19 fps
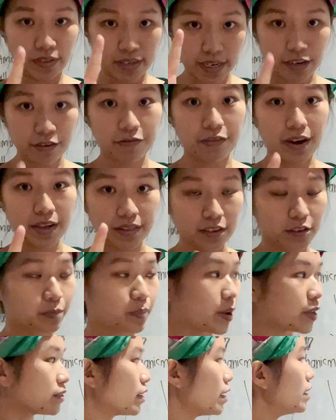They define this
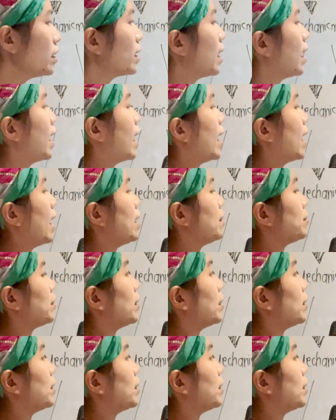basket and